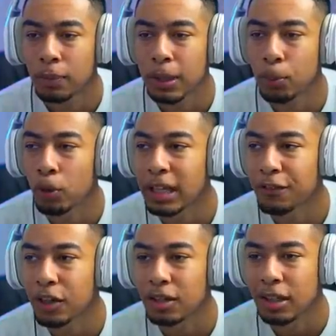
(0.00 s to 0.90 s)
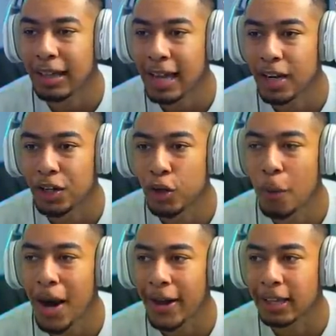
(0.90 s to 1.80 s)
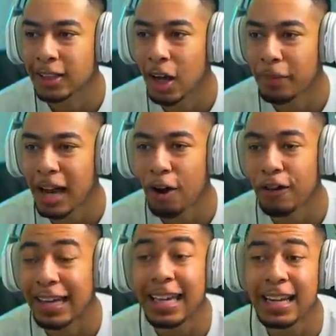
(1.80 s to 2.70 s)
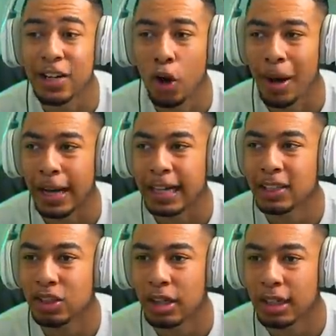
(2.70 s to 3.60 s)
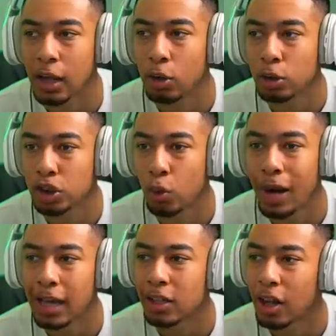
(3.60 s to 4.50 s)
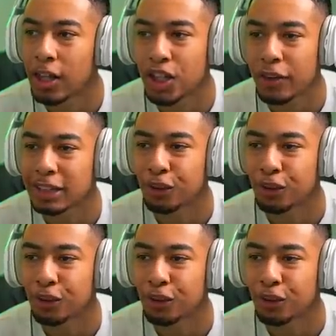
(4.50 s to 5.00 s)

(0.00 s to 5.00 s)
people even kind of knew about it. Do you know what I mean? I, he didn't know about it. He just called it like ultra wide Call of Duty or